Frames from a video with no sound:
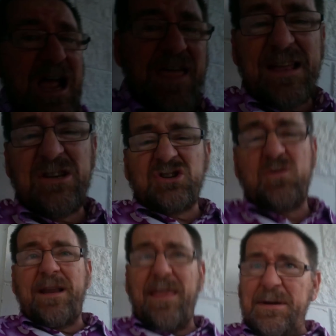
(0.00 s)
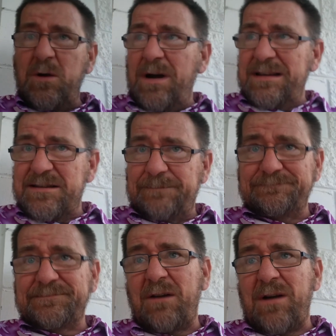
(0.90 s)
And that's just one of the big ones.
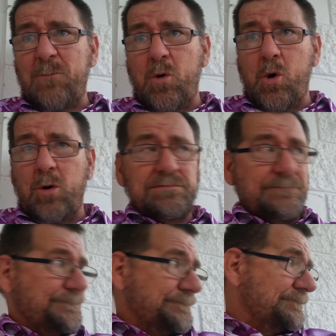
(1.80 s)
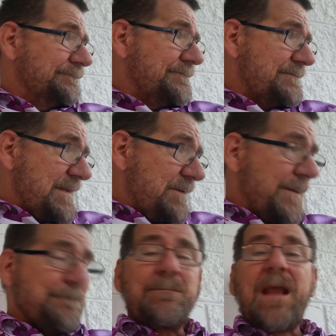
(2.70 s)
There are more.
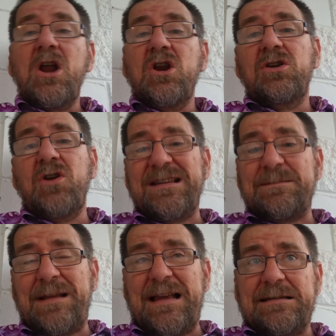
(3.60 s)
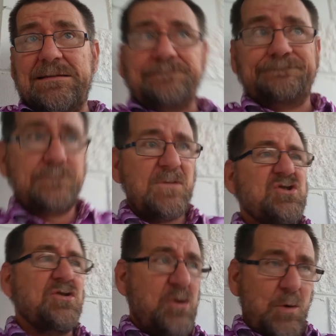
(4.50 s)
Anyway, nice place. I
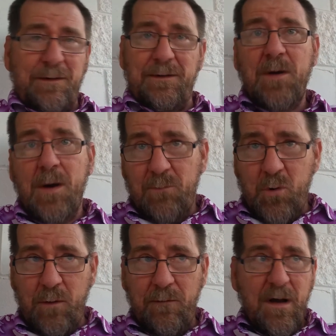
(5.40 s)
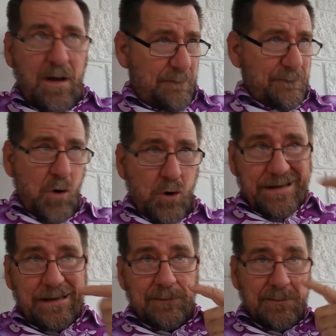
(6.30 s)
should do a, more
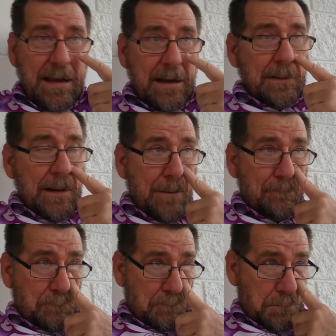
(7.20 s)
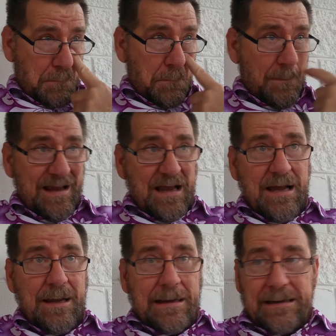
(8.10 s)
vlogging about um,
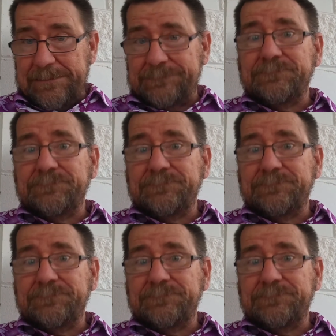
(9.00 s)
uh,